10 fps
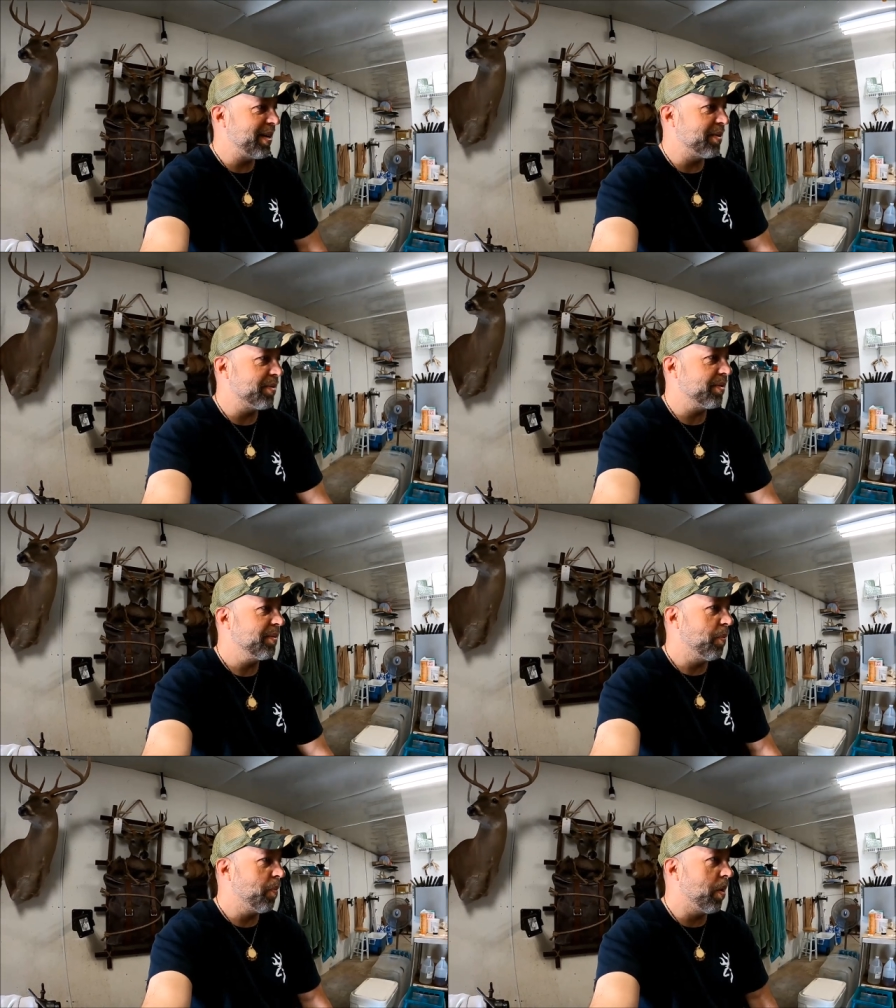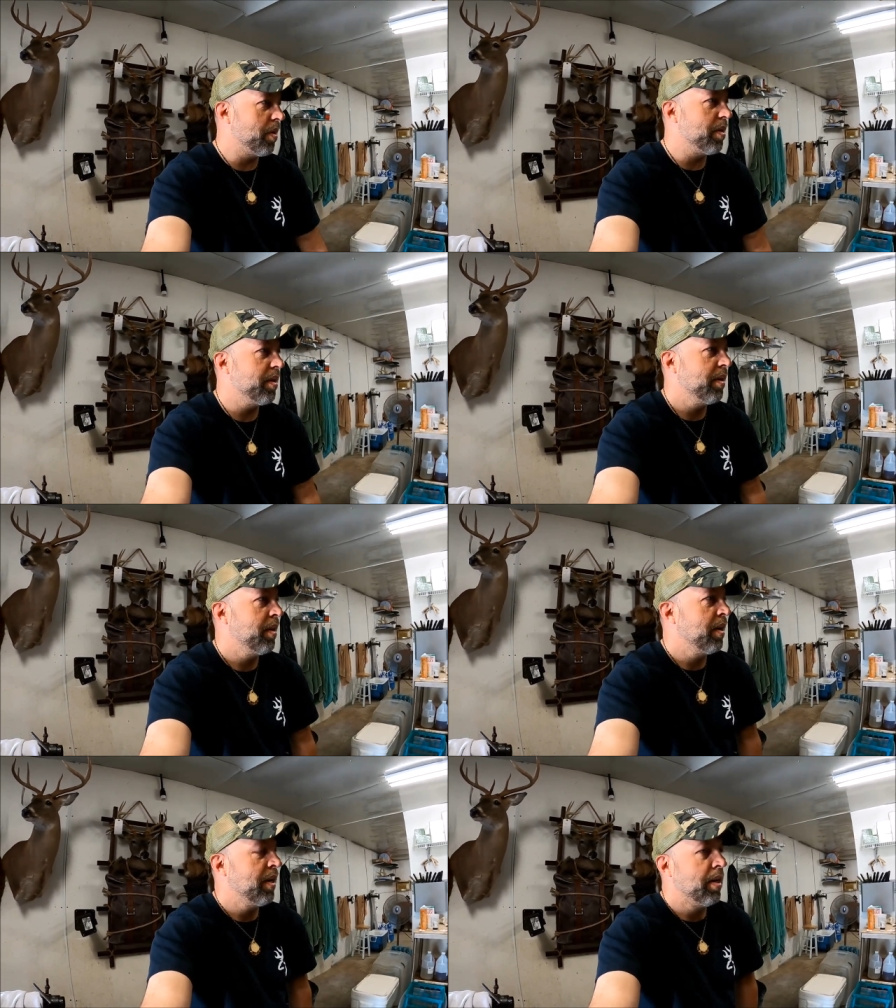Deers, one word.
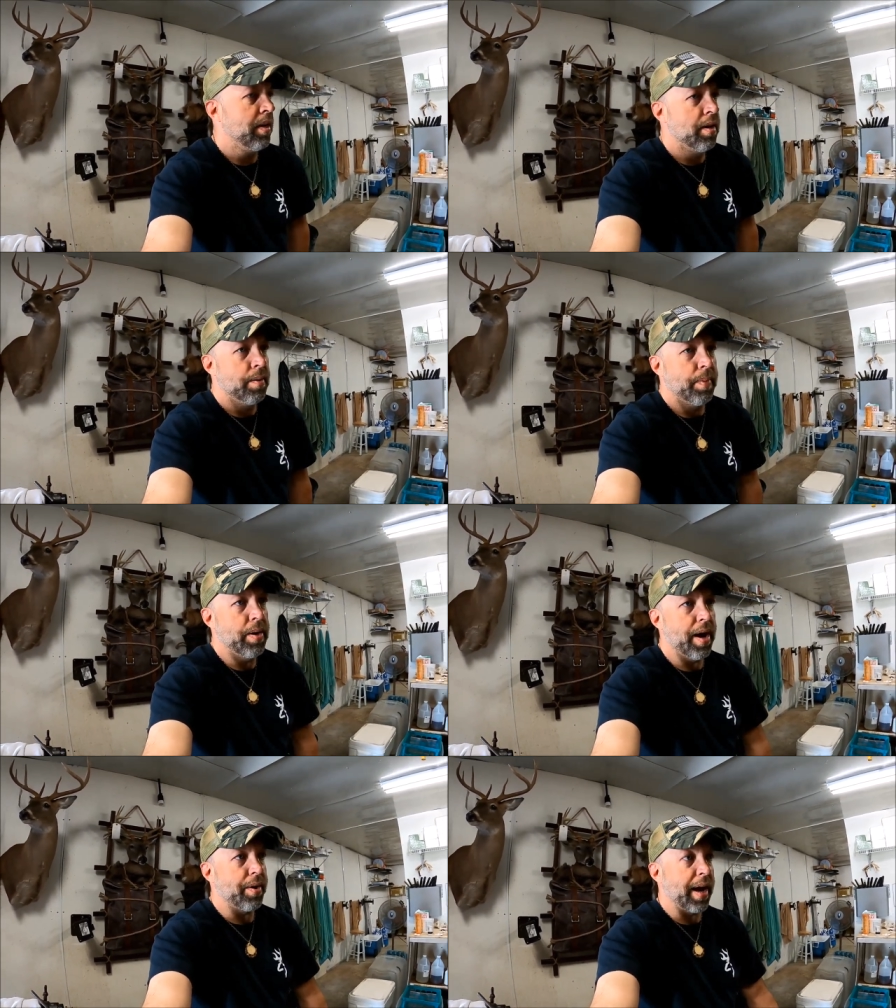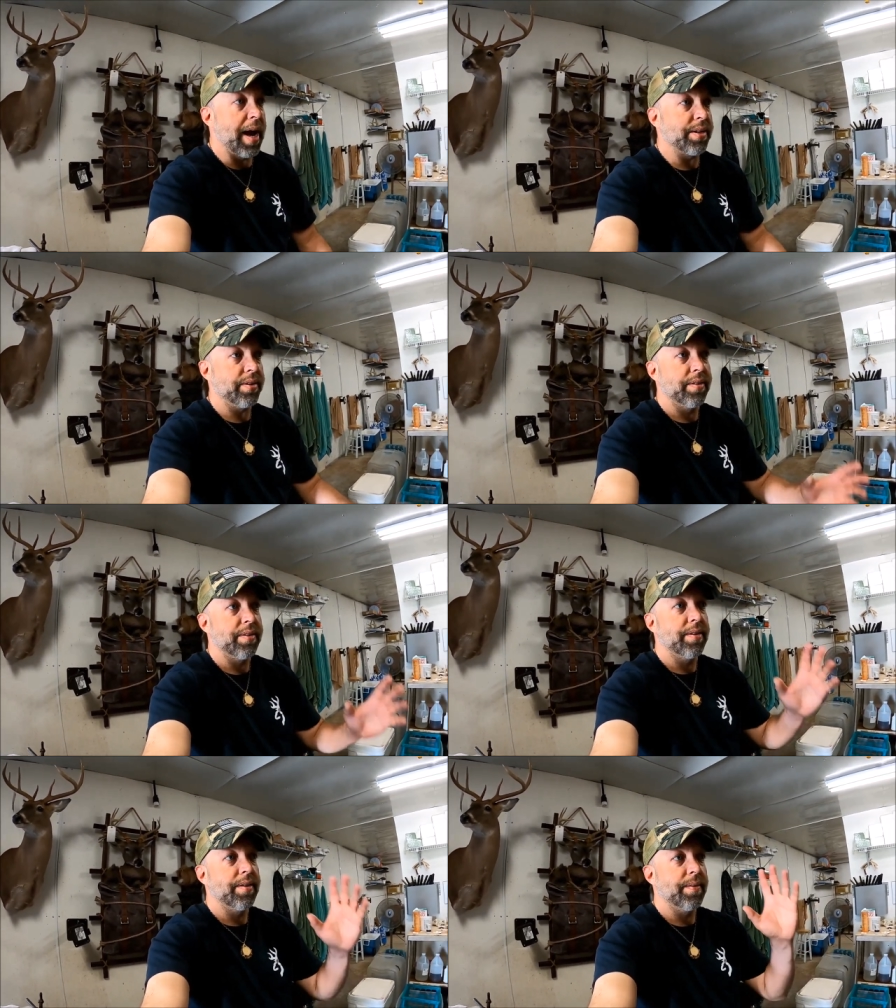But anyhow, guys,
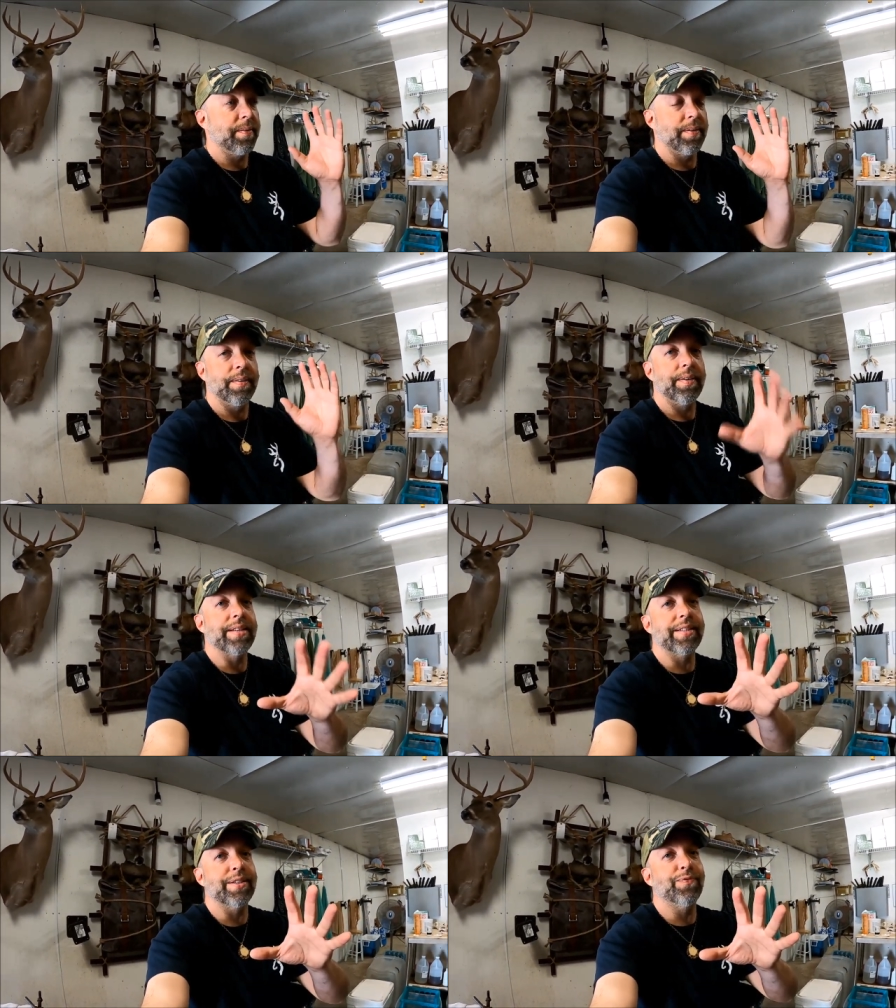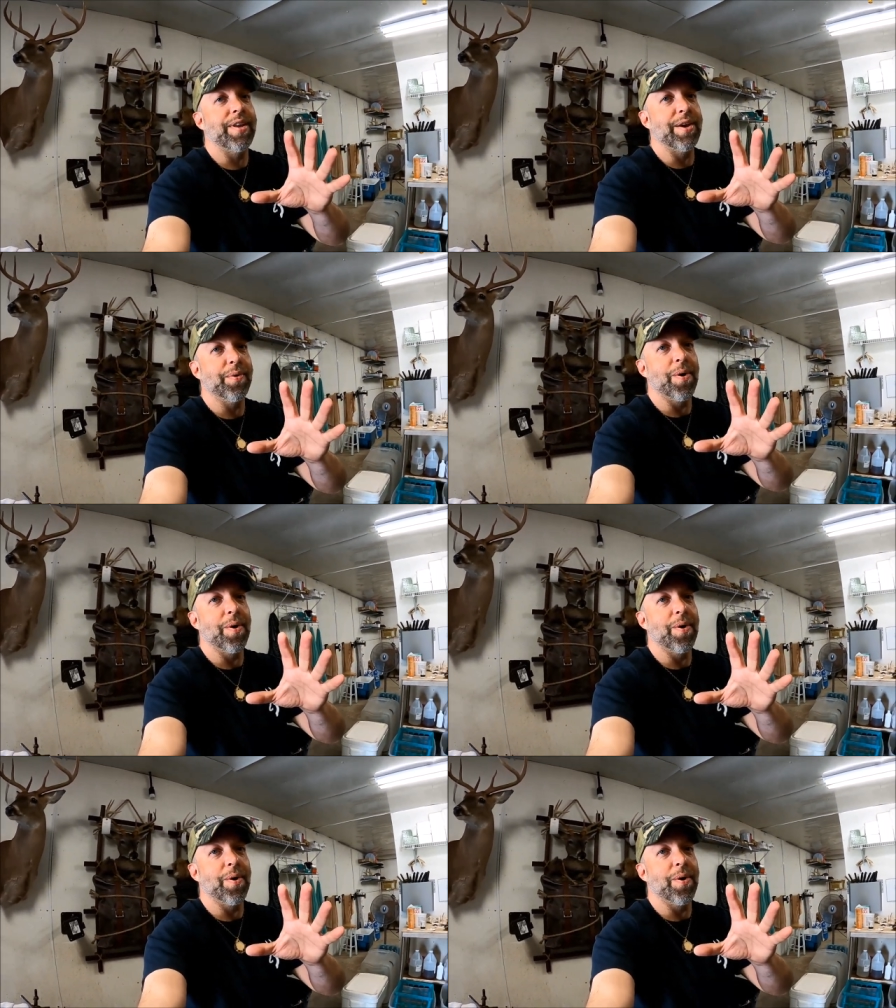let's get this video